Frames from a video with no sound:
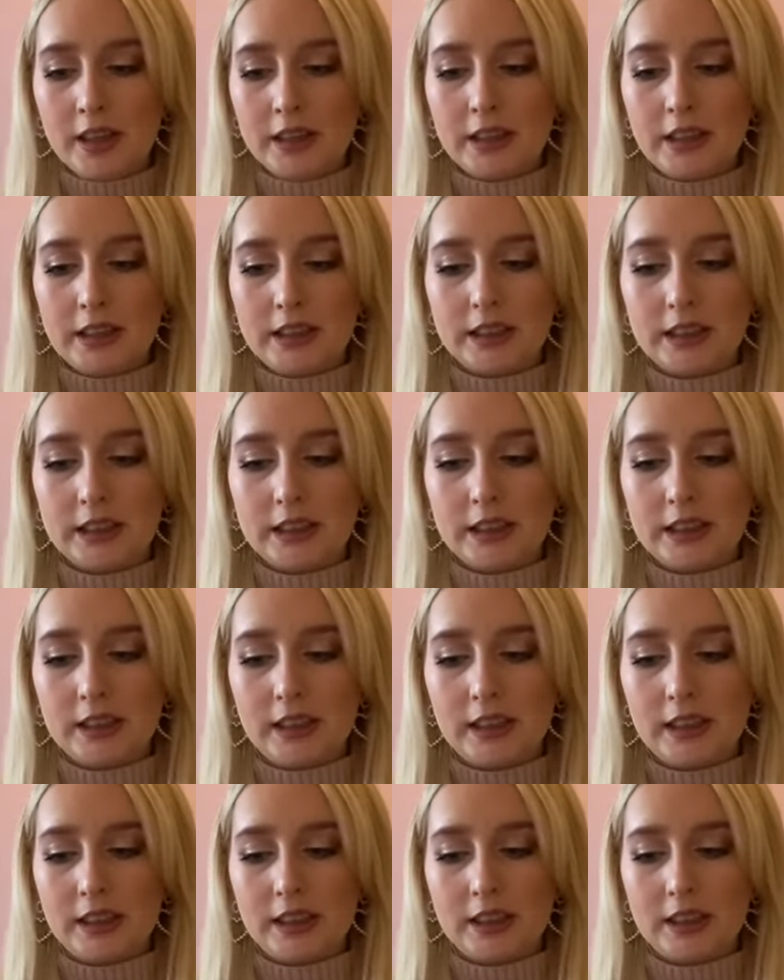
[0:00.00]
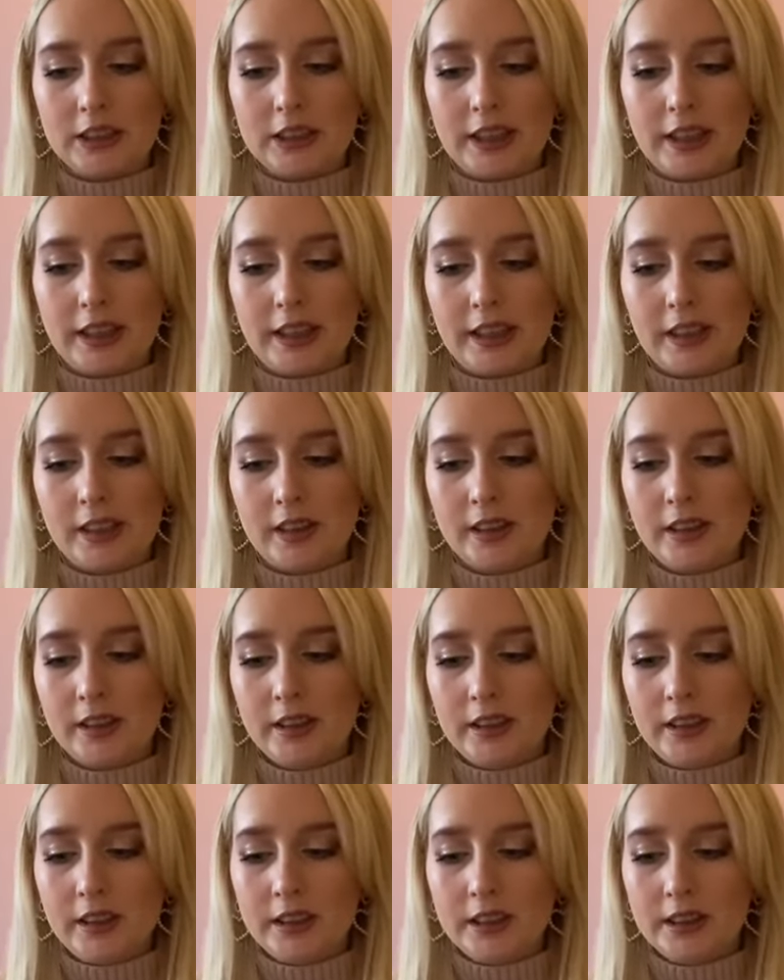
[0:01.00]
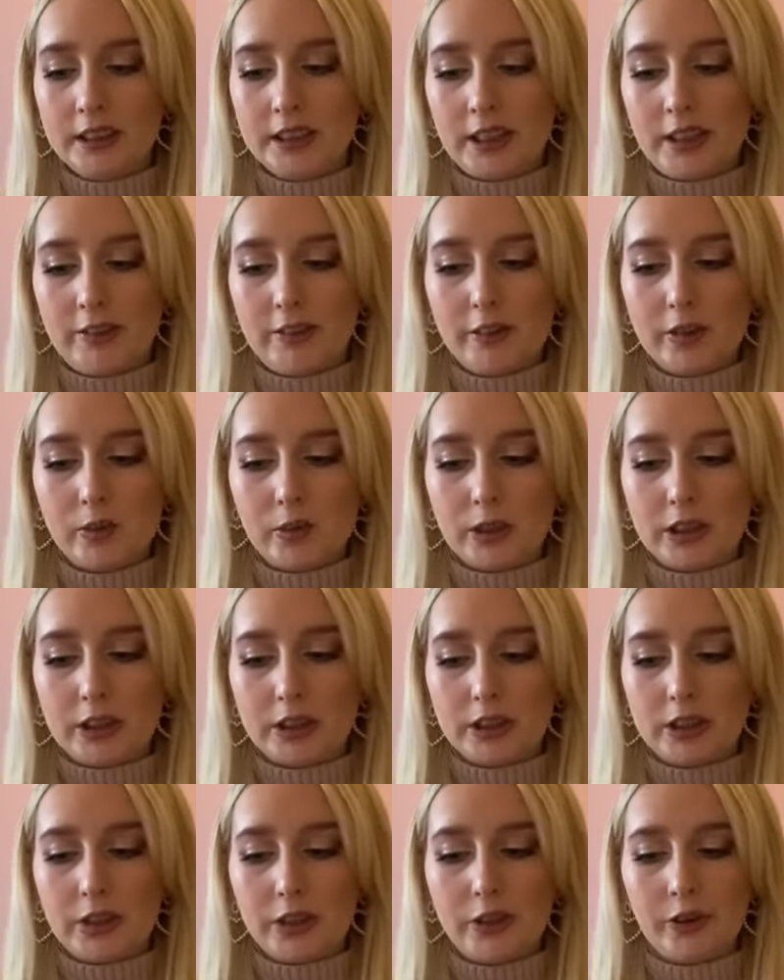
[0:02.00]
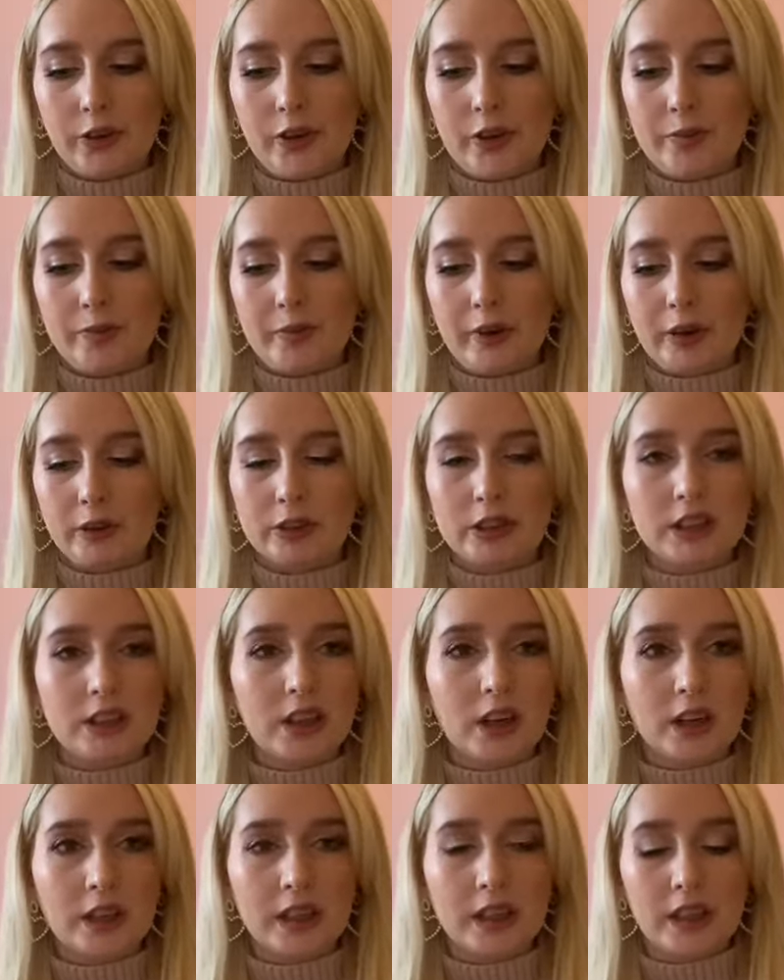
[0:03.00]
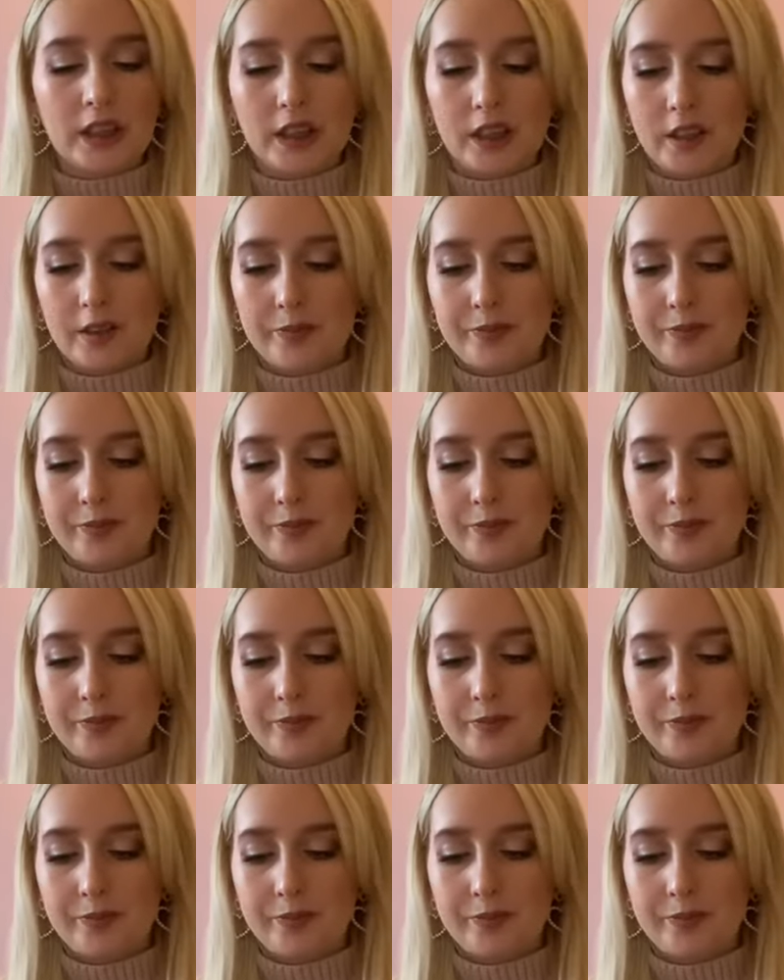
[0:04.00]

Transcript: This is in the shade 712 Melted Honey.